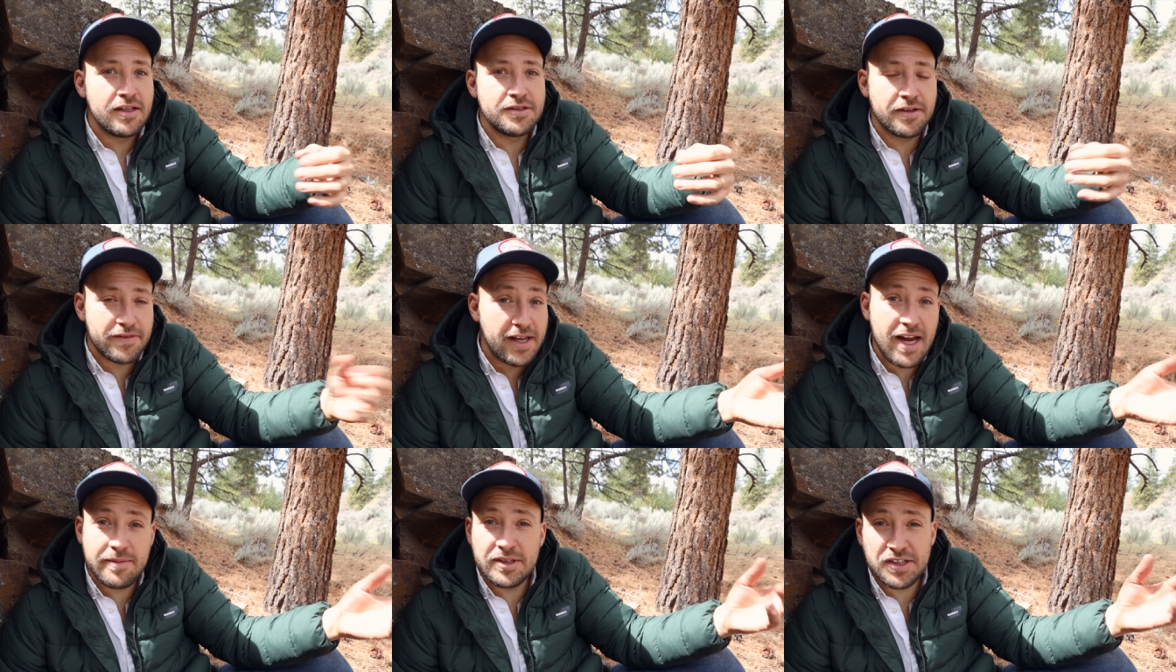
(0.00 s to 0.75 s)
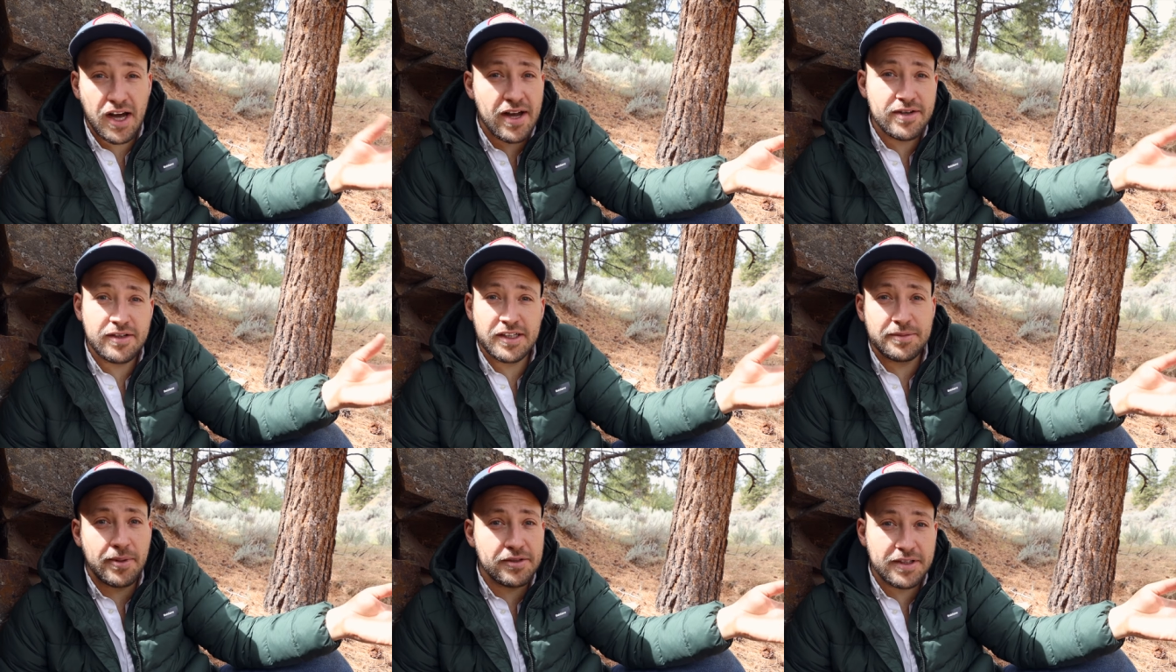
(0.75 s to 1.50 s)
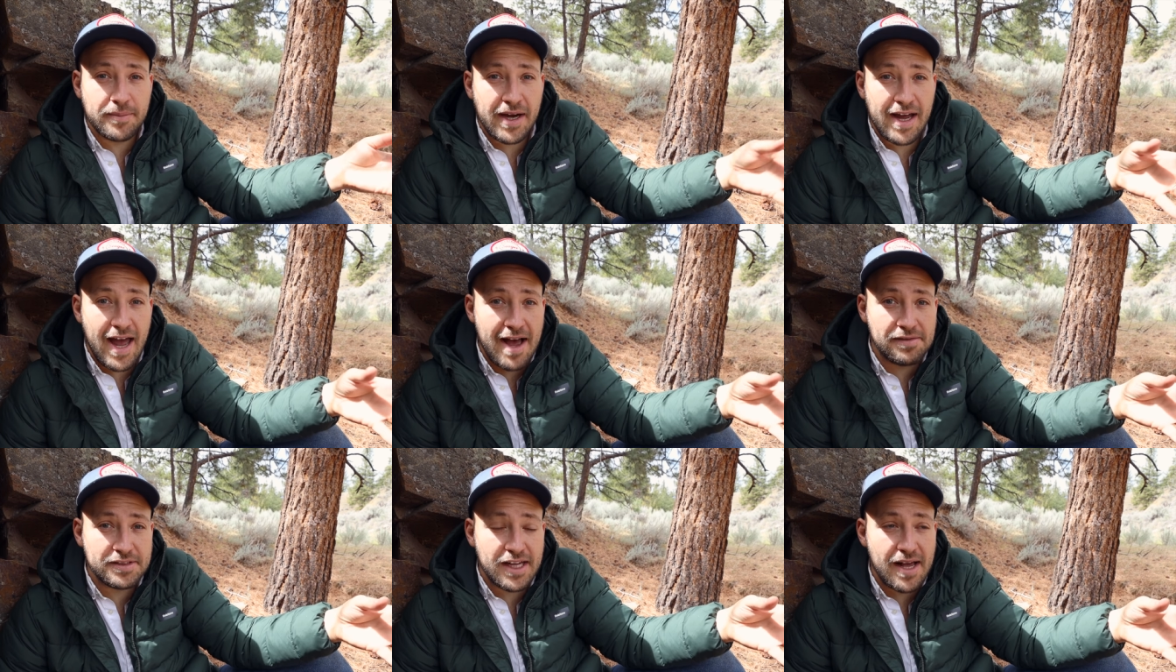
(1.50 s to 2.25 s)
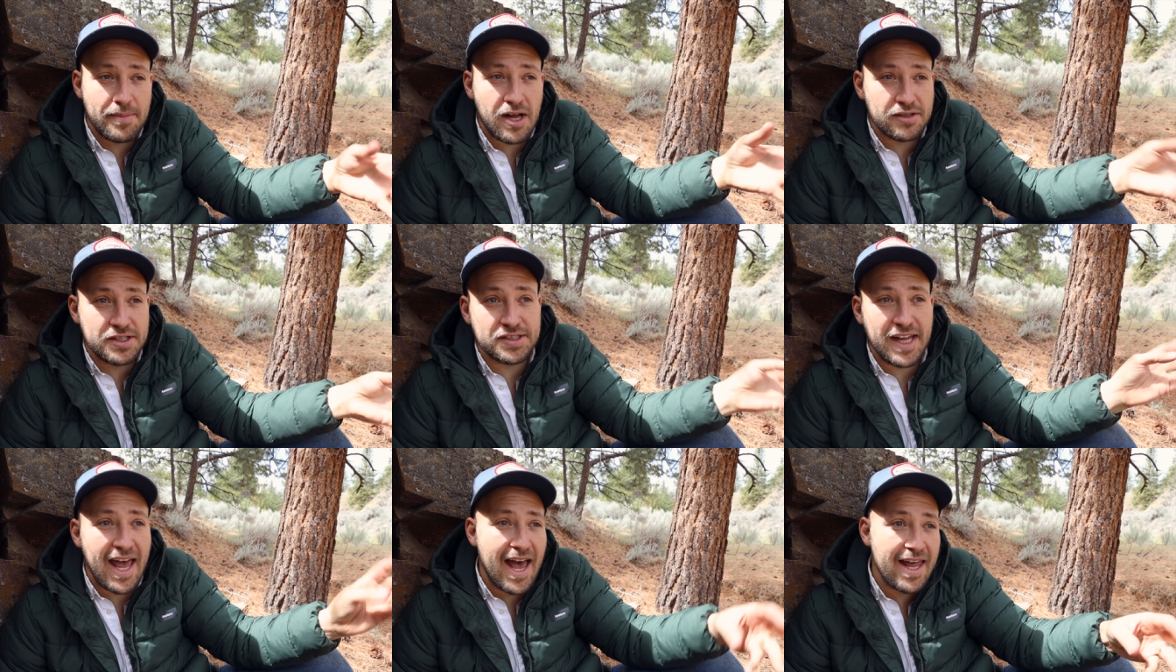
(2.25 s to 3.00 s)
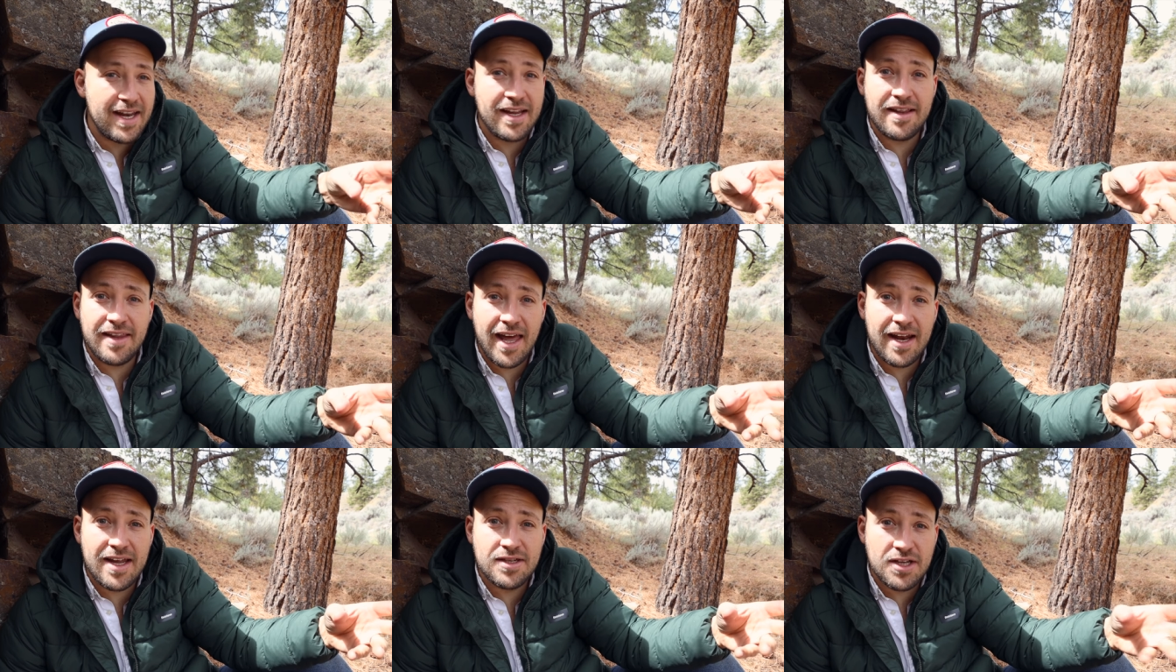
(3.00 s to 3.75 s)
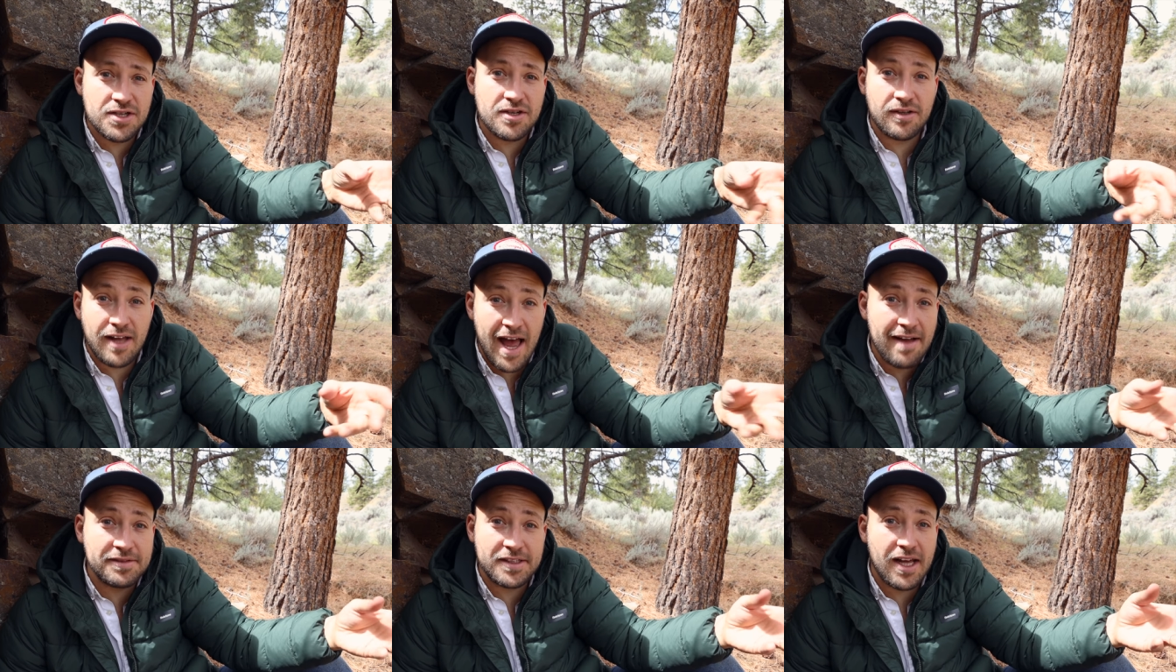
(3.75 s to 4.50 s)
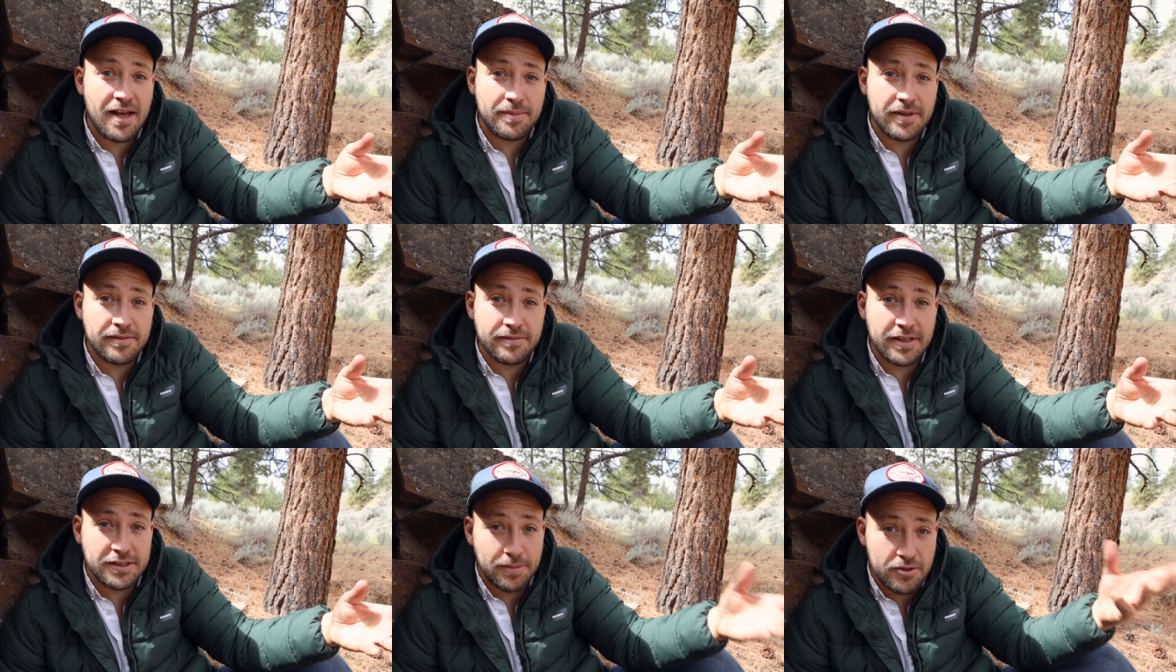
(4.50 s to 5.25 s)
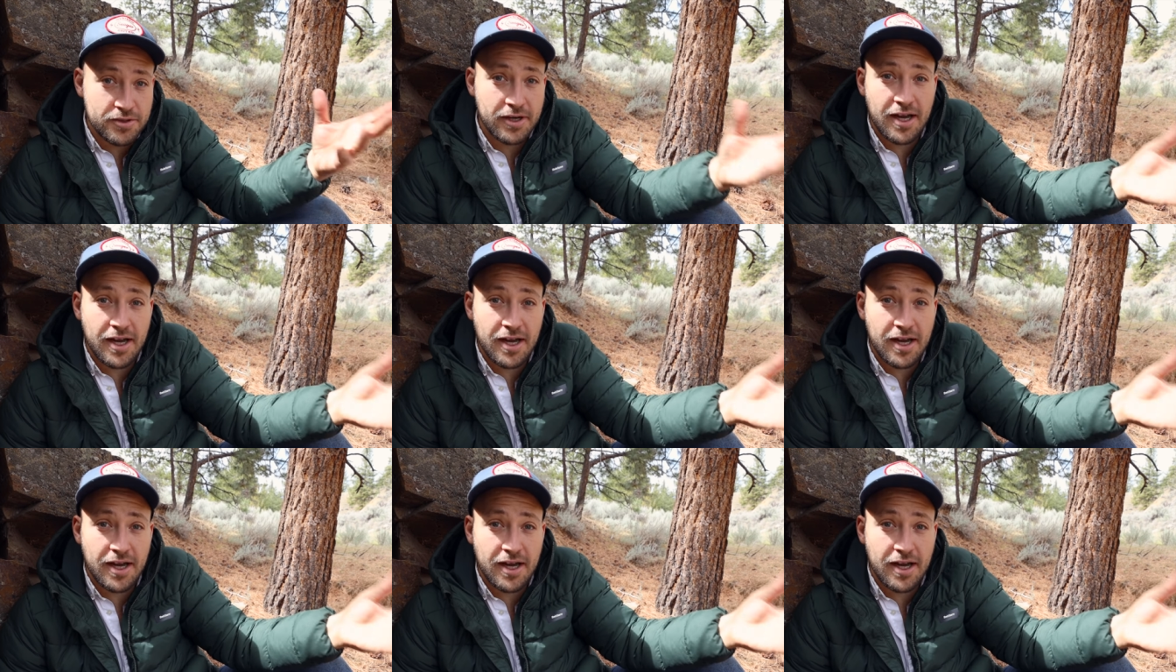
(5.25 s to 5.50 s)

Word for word: So if the camera is underexposing by a half stop, I'll just add in that additional half stop of exposure